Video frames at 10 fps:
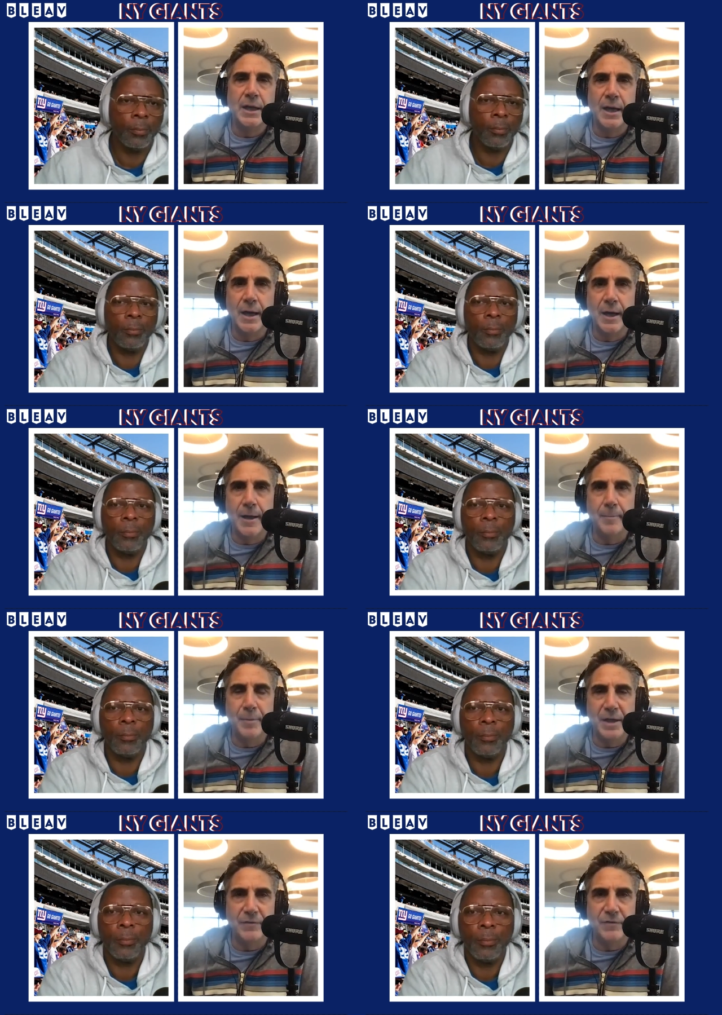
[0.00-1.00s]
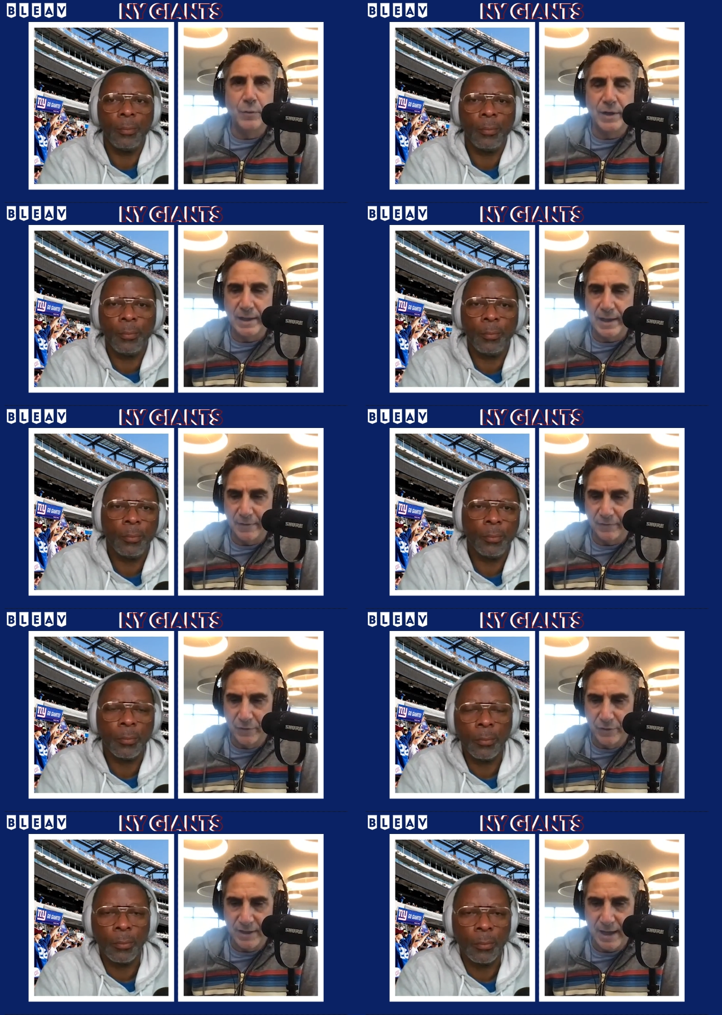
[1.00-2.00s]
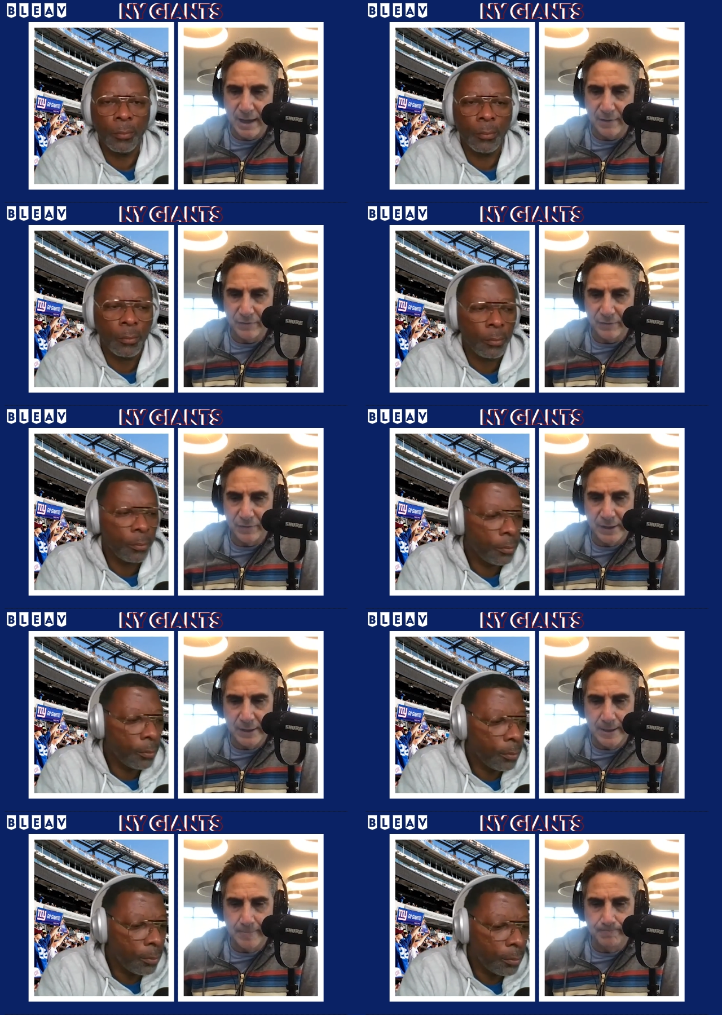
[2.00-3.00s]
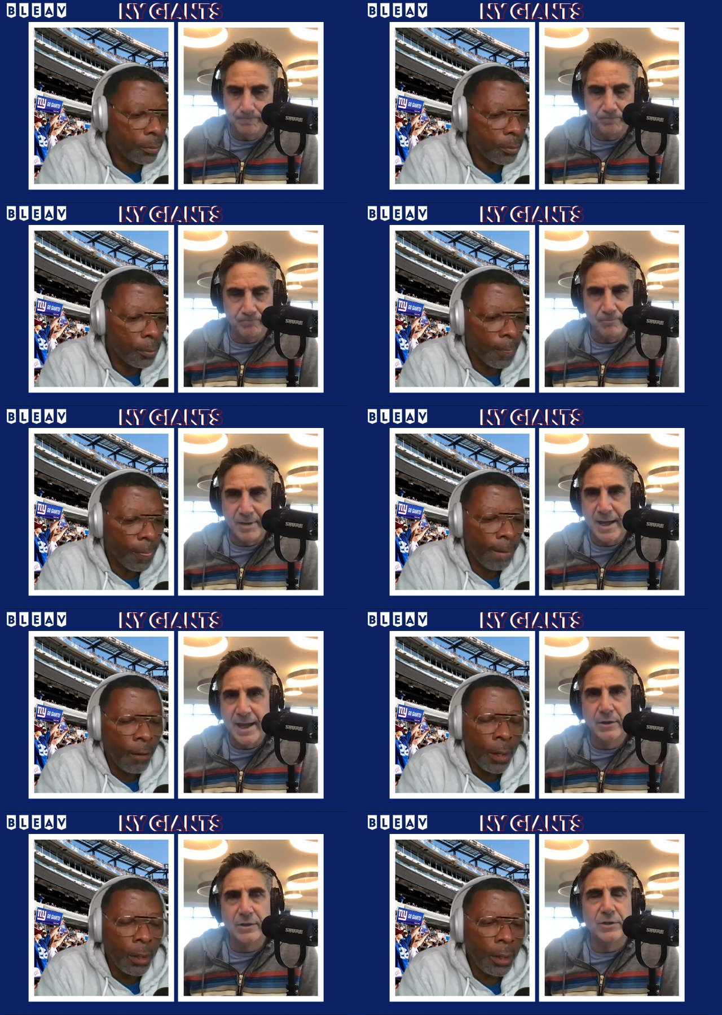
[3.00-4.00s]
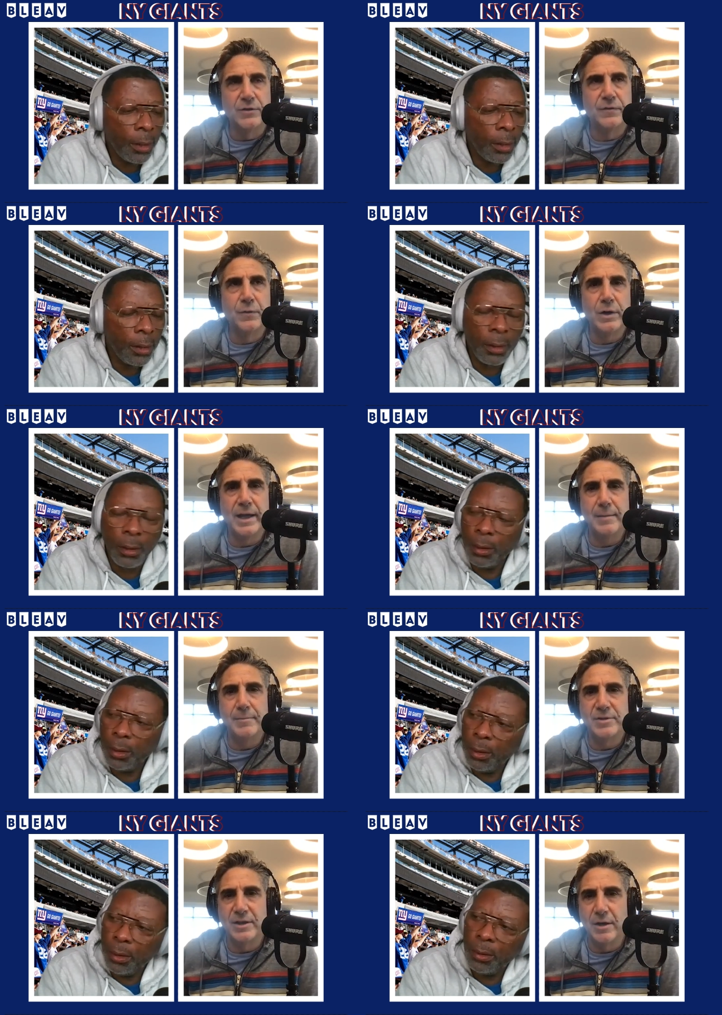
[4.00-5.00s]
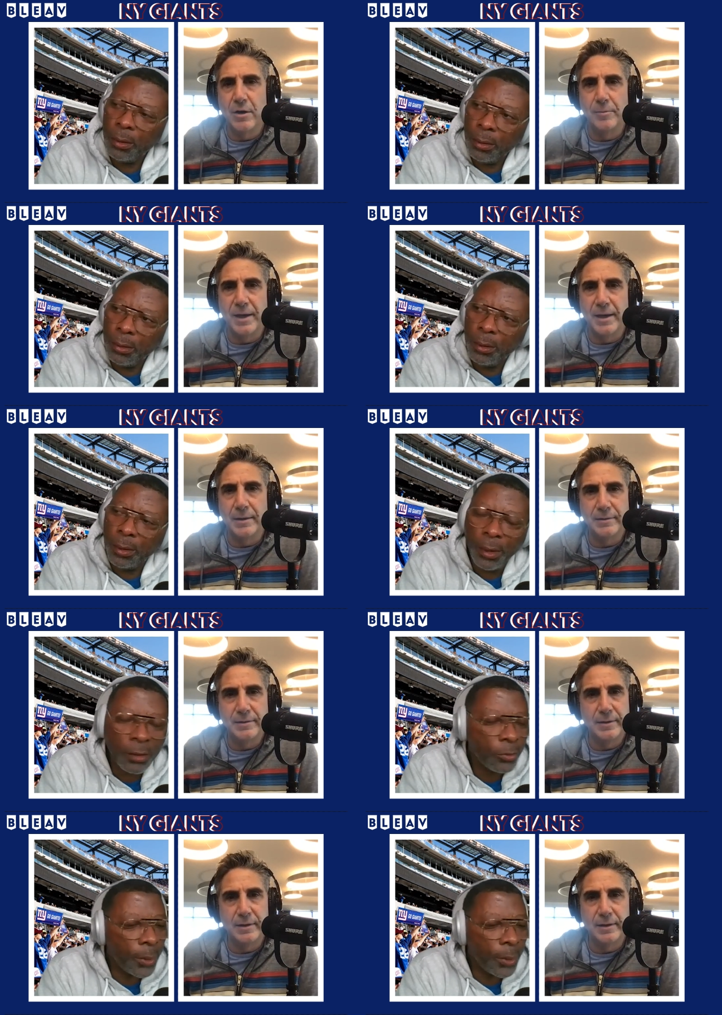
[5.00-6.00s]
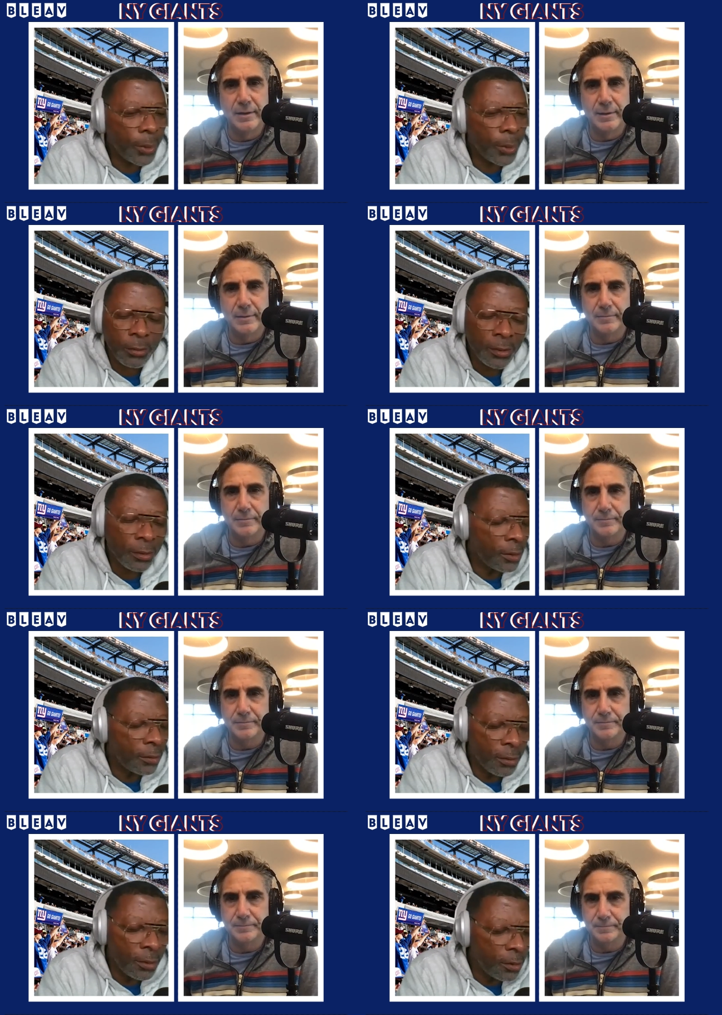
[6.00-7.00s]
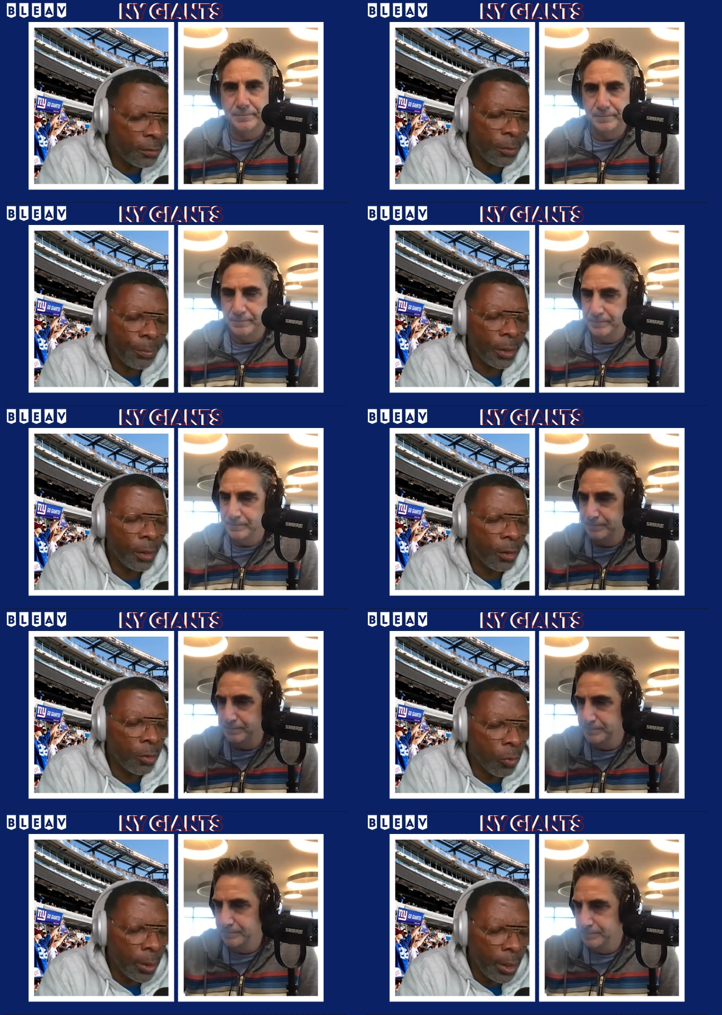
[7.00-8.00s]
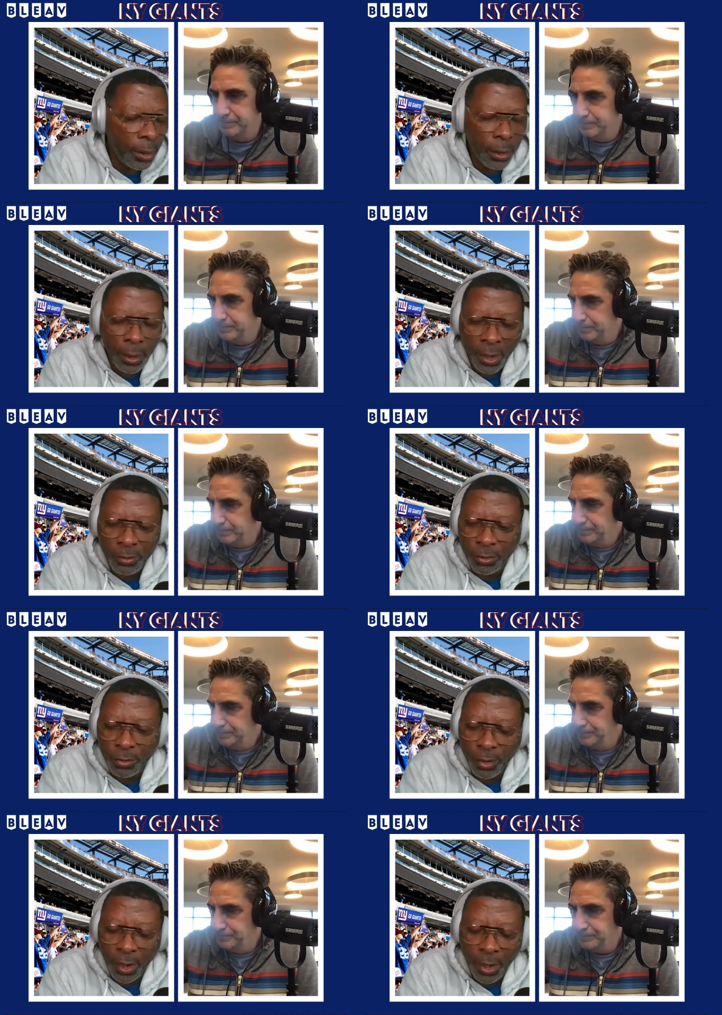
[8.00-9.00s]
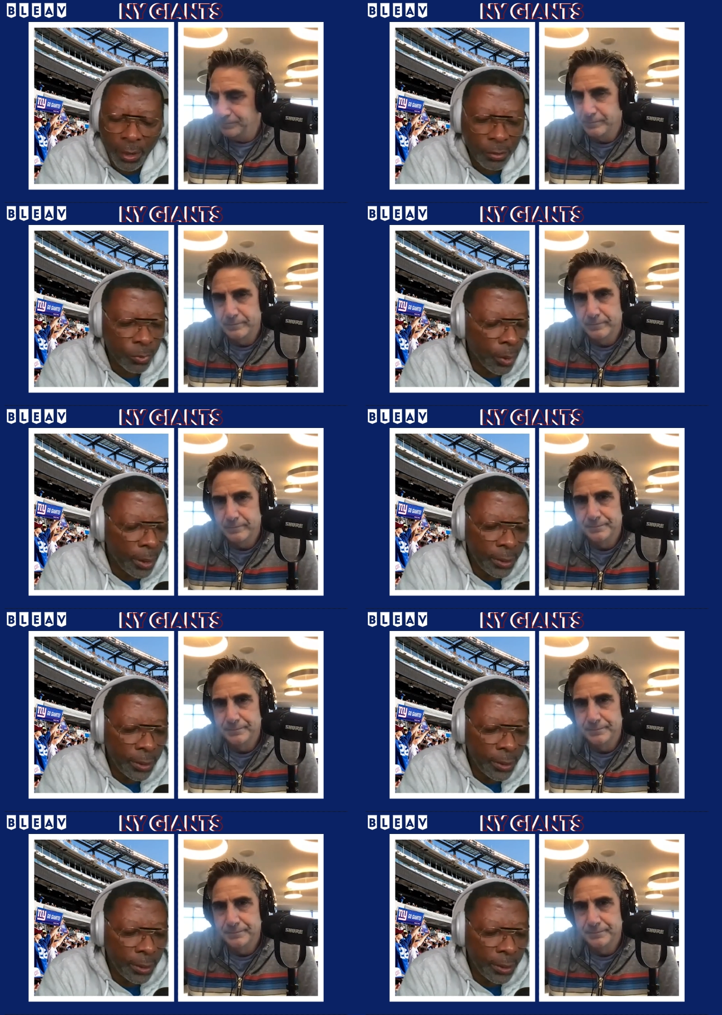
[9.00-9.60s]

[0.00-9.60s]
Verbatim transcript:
Speaker 1: uh, minute 40 of that first half. Um,
Speaker 2: hey, look, there's four games to go, man. Here's what I'll t- listen. This will be a great exercise right